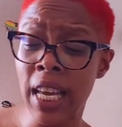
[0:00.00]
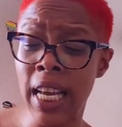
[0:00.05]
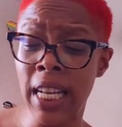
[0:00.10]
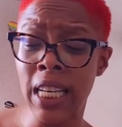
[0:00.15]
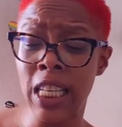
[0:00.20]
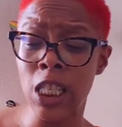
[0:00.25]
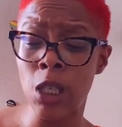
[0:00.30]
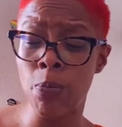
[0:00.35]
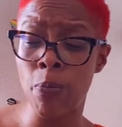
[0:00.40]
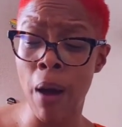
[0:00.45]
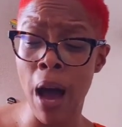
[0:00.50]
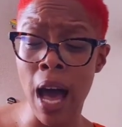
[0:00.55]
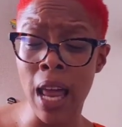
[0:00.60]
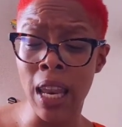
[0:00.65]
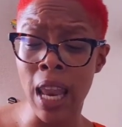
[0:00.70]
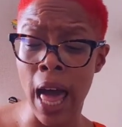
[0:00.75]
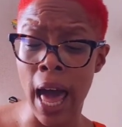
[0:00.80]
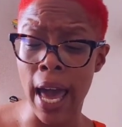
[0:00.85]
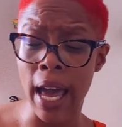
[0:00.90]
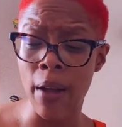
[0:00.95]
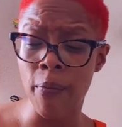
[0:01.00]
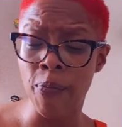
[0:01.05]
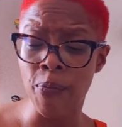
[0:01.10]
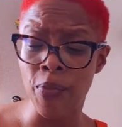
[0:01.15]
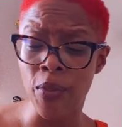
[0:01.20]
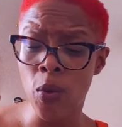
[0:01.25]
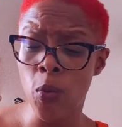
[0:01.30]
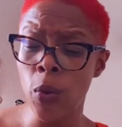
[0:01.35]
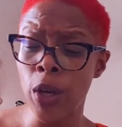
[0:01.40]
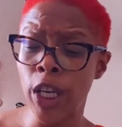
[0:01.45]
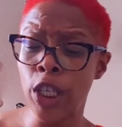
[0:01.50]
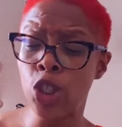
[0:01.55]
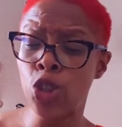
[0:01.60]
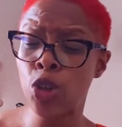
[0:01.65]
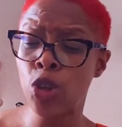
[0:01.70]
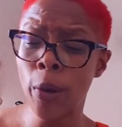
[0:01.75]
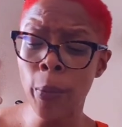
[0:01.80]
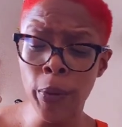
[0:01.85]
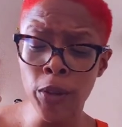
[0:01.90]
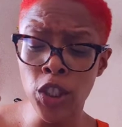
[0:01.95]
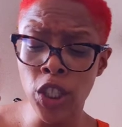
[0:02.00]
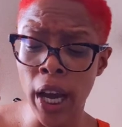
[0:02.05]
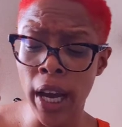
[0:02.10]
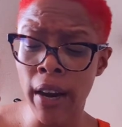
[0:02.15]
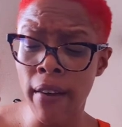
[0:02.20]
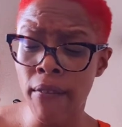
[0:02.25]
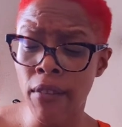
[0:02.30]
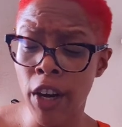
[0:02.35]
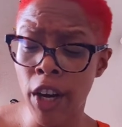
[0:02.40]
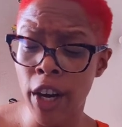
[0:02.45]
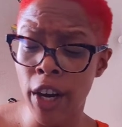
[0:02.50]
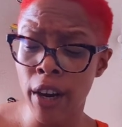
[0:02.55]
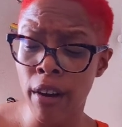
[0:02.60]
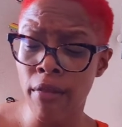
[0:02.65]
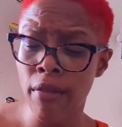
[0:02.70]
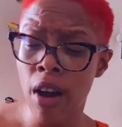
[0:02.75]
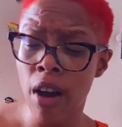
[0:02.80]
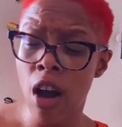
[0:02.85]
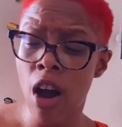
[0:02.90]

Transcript: in the spotlight with a triple shot of verb.